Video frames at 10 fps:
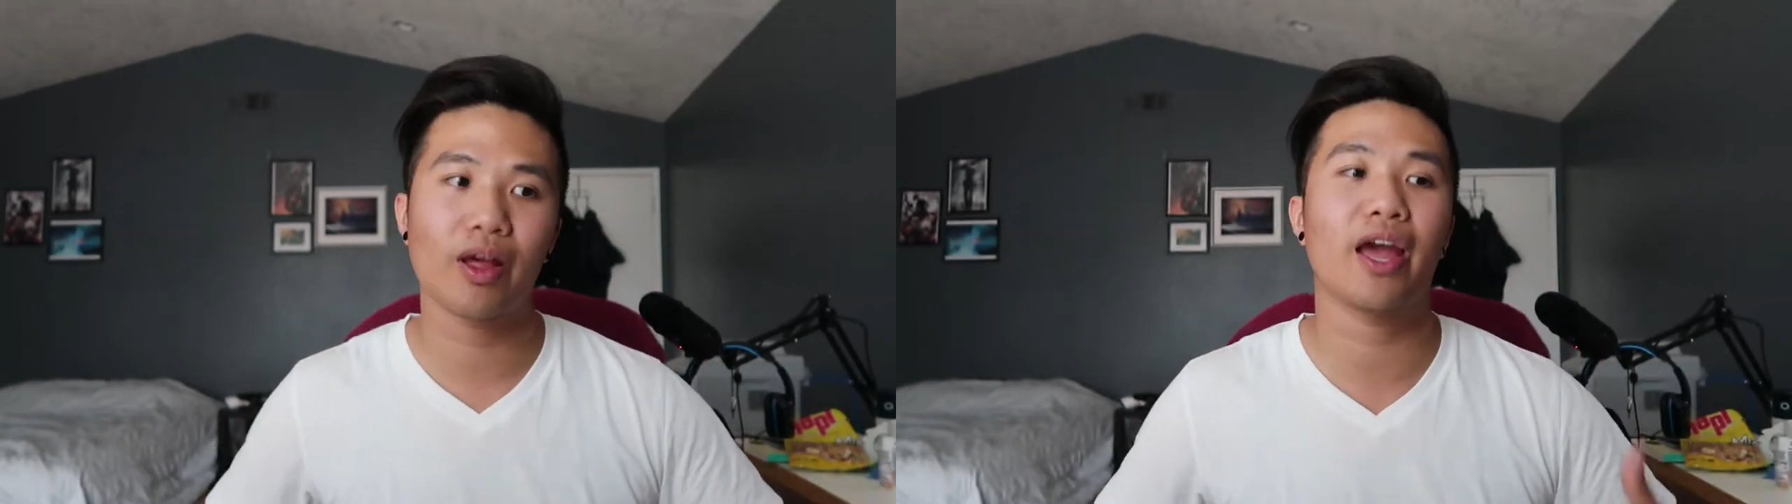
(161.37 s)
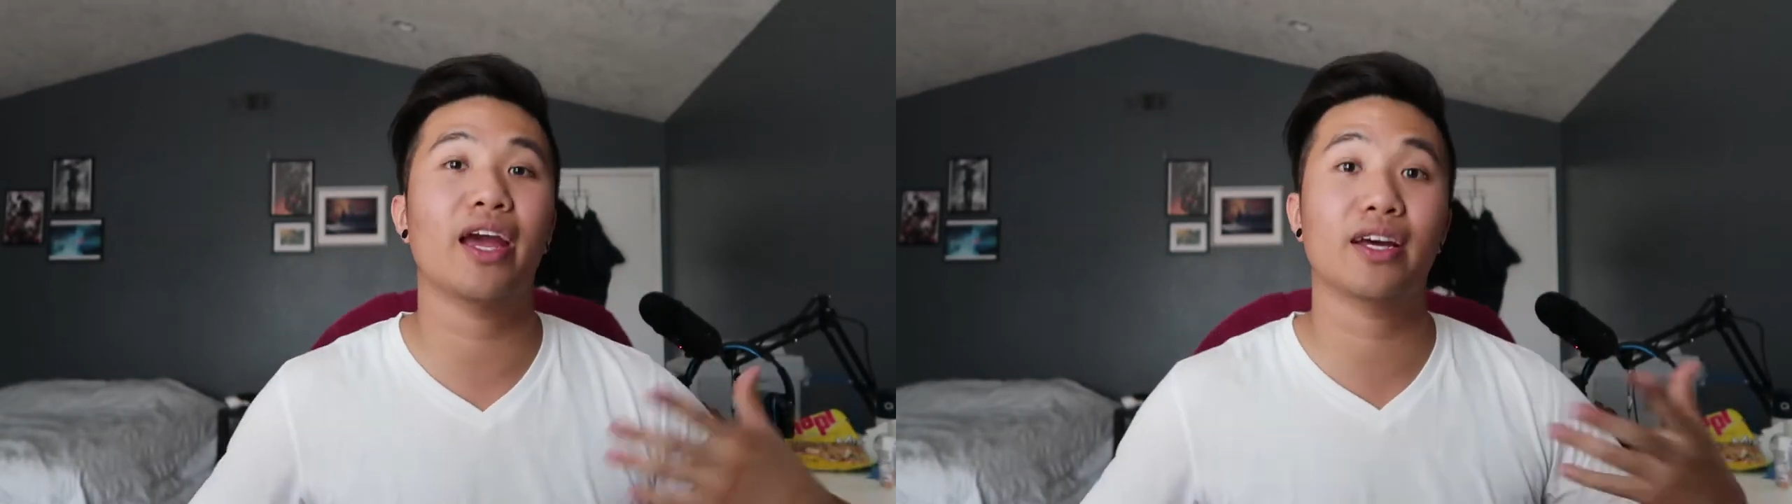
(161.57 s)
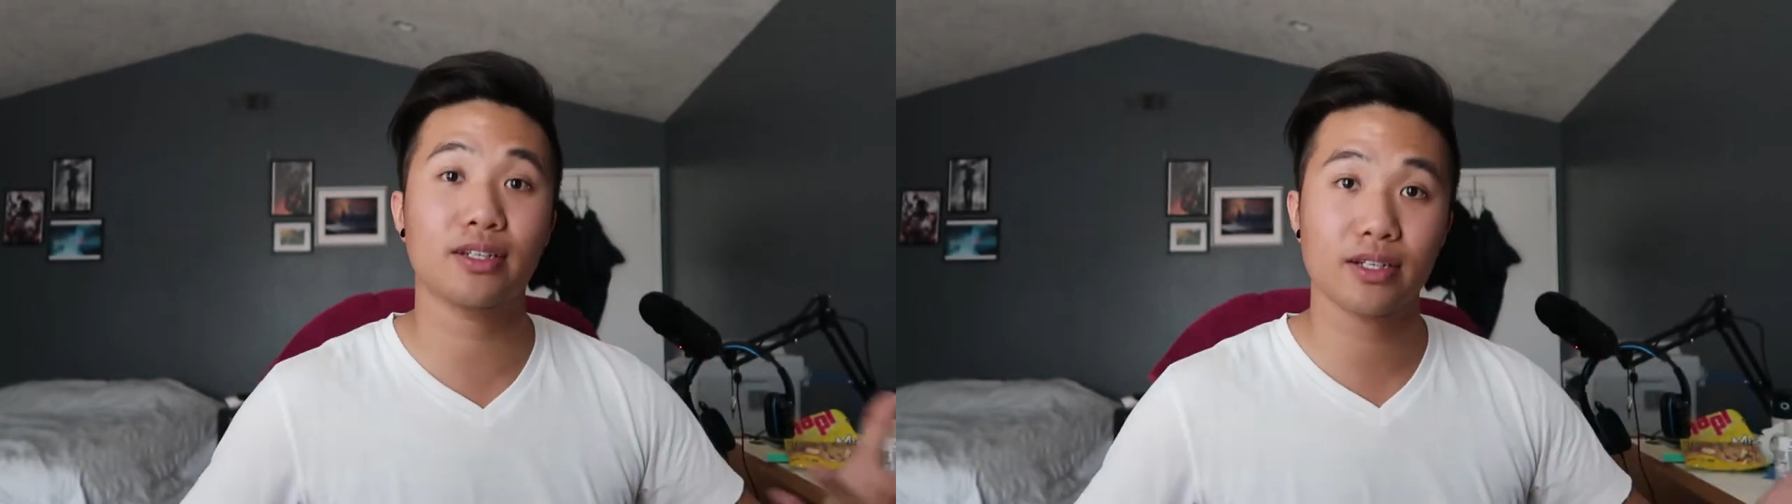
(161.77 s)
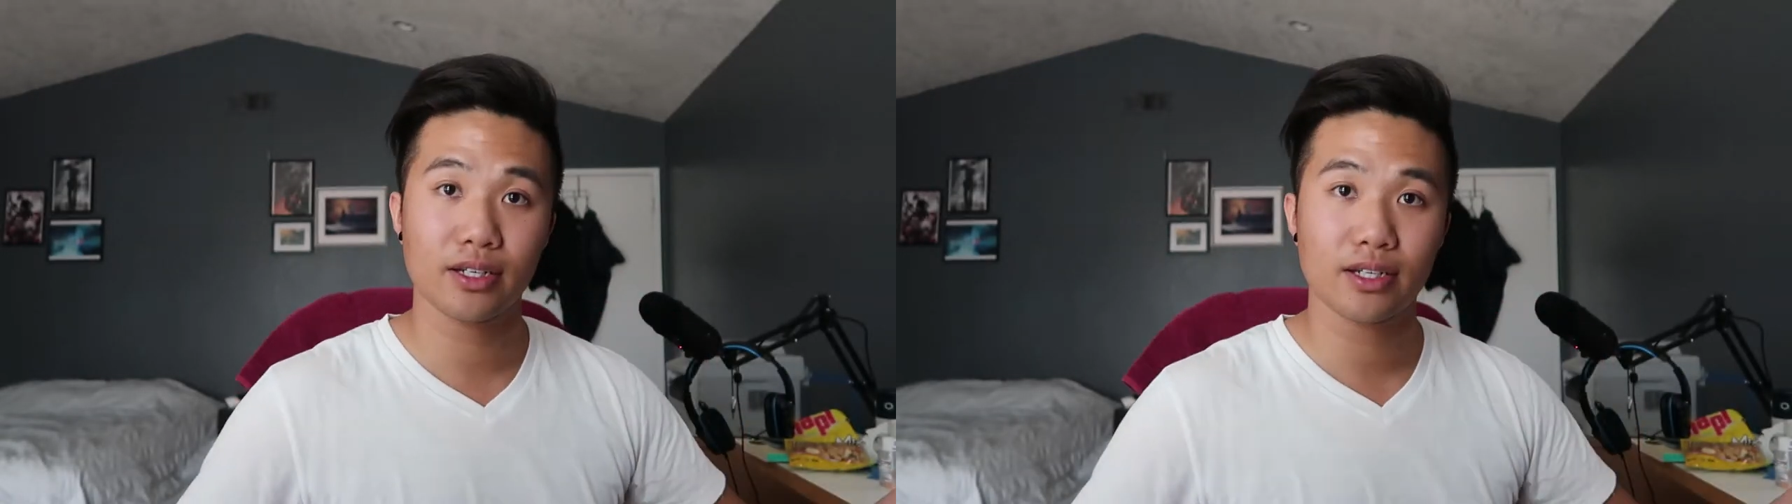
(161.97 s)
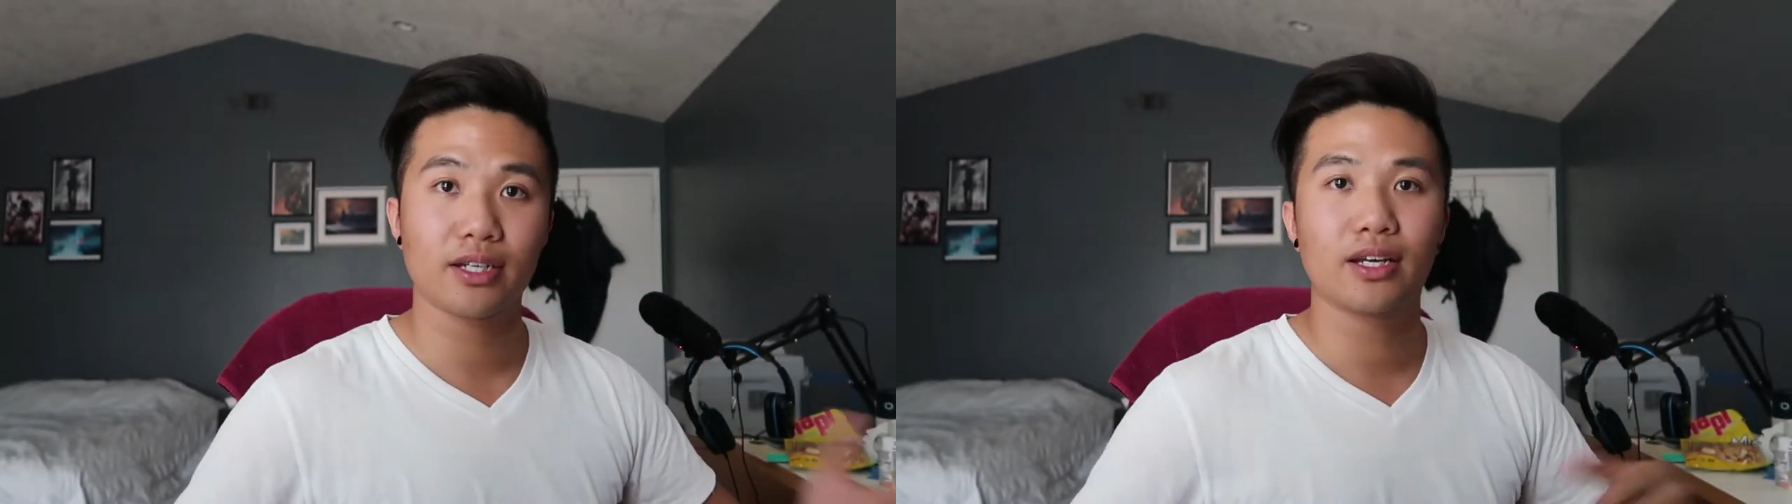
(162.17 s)
and
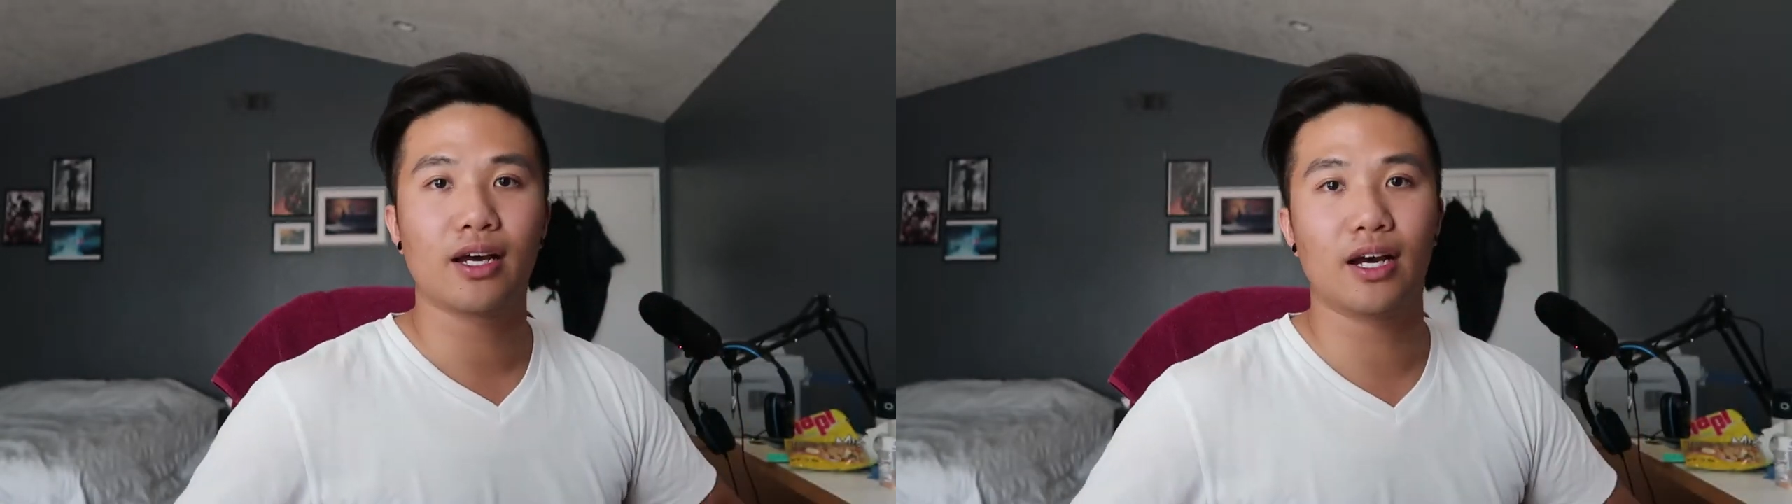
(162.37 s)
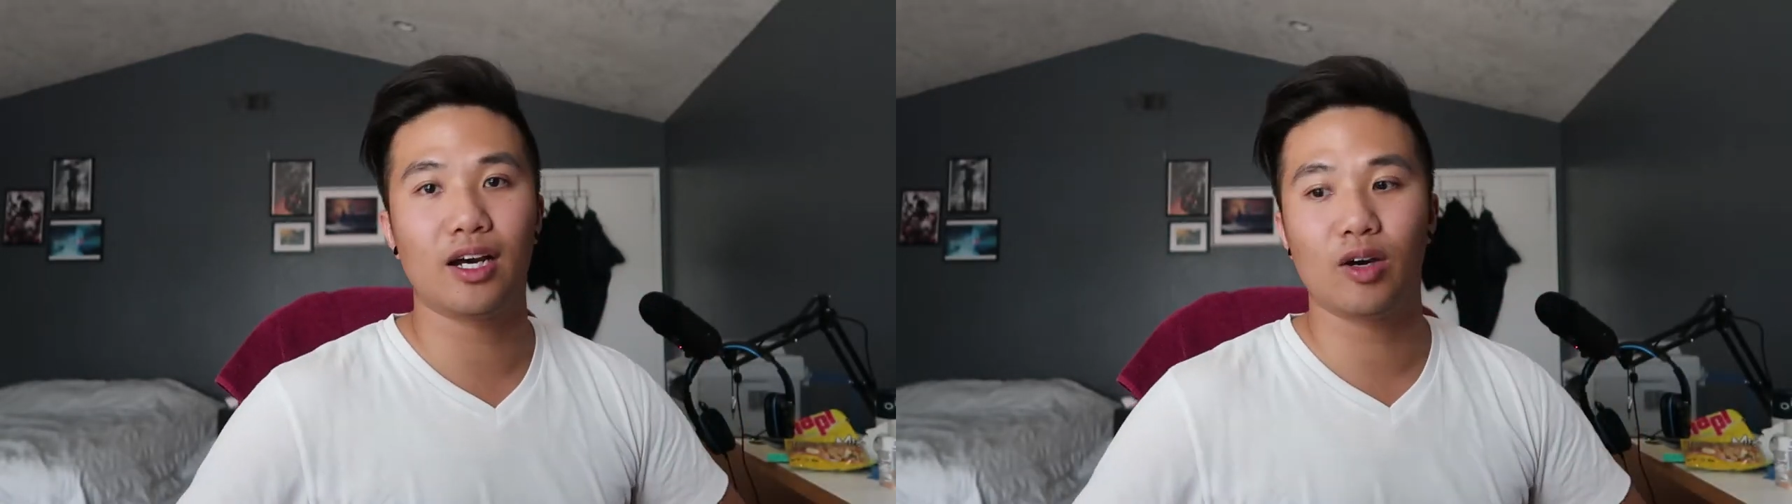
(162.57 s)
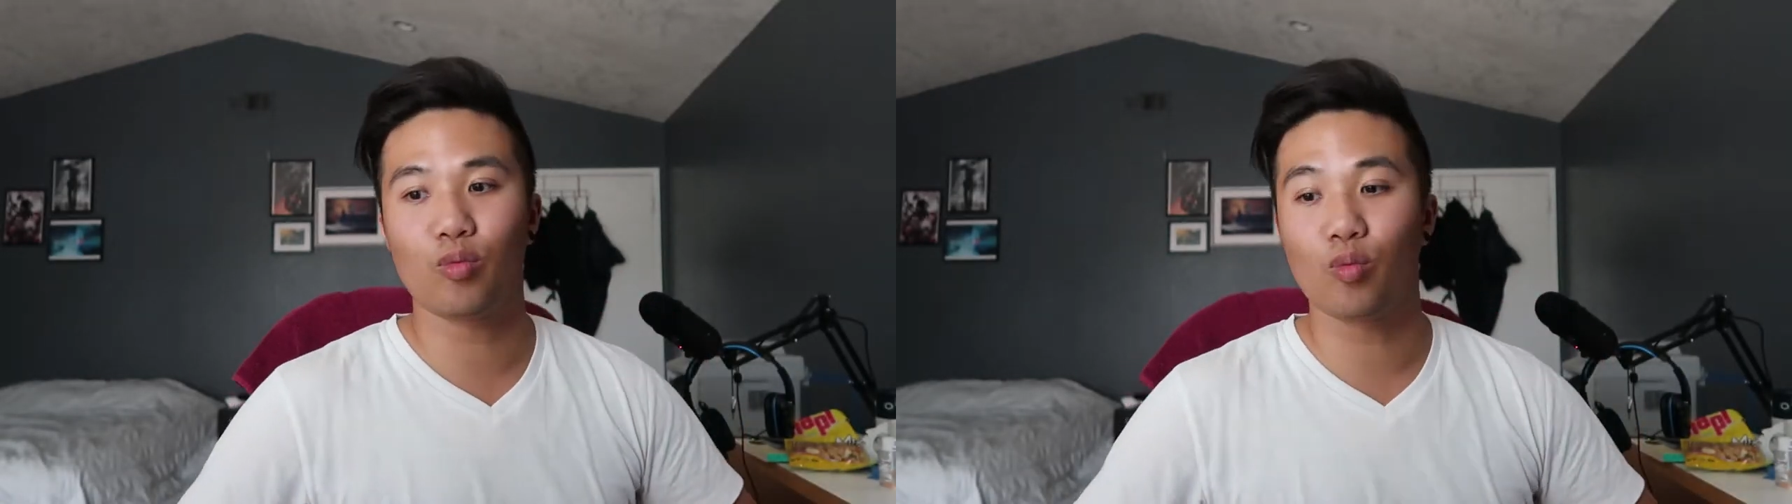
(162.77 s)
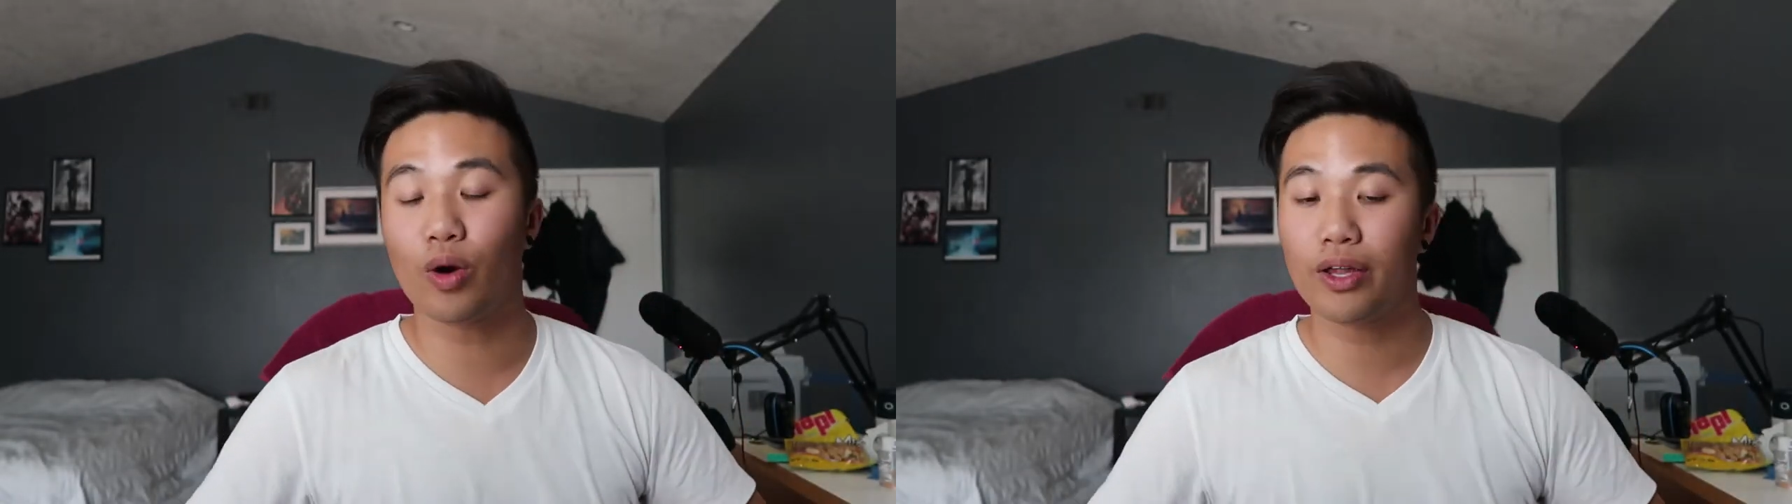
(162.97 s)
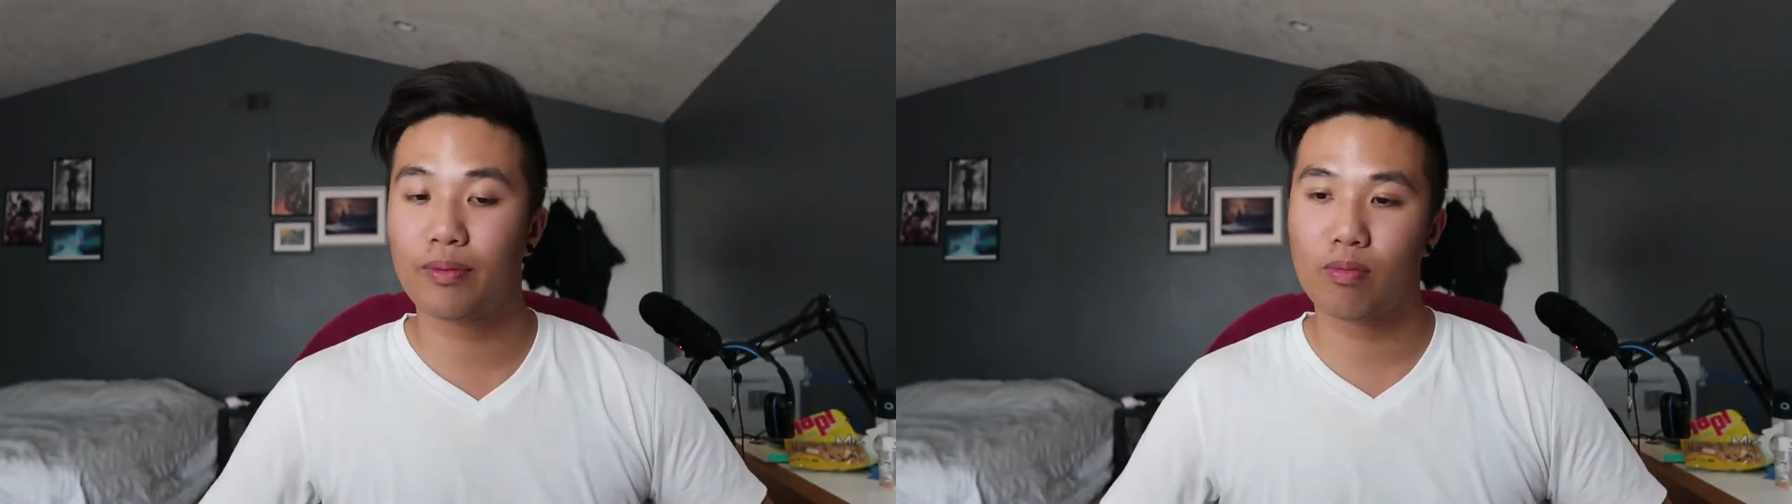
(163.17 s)
um,
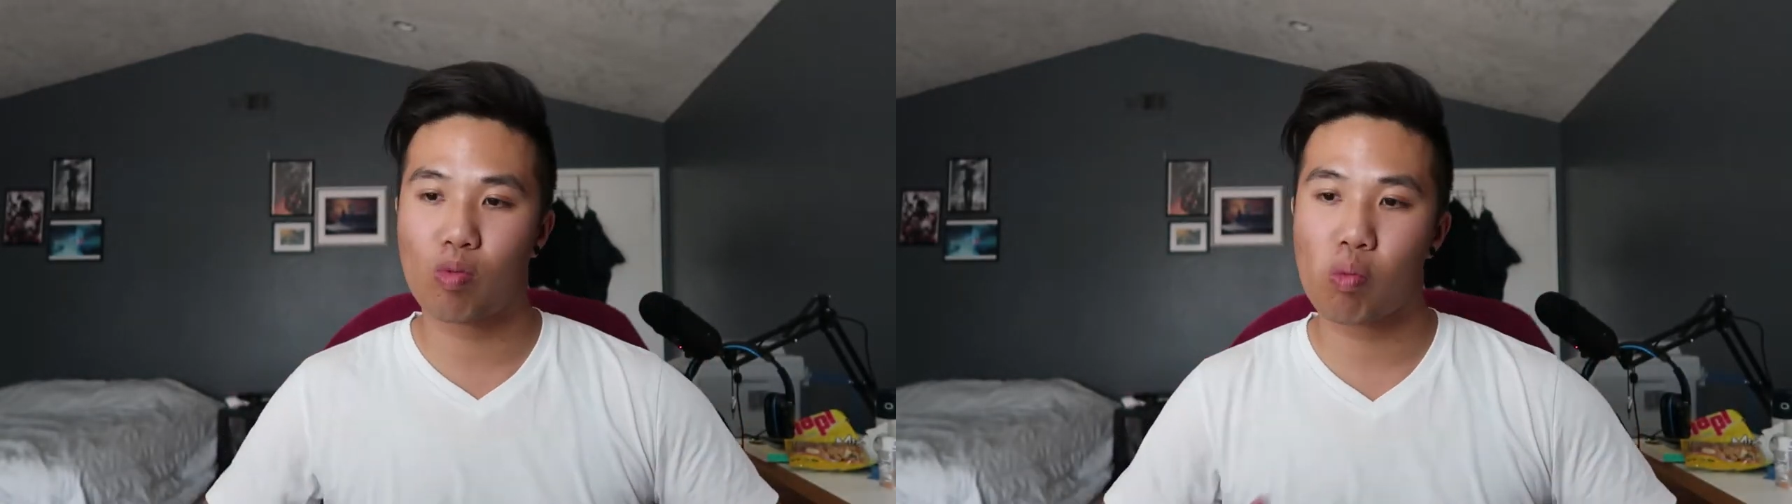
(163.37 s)
what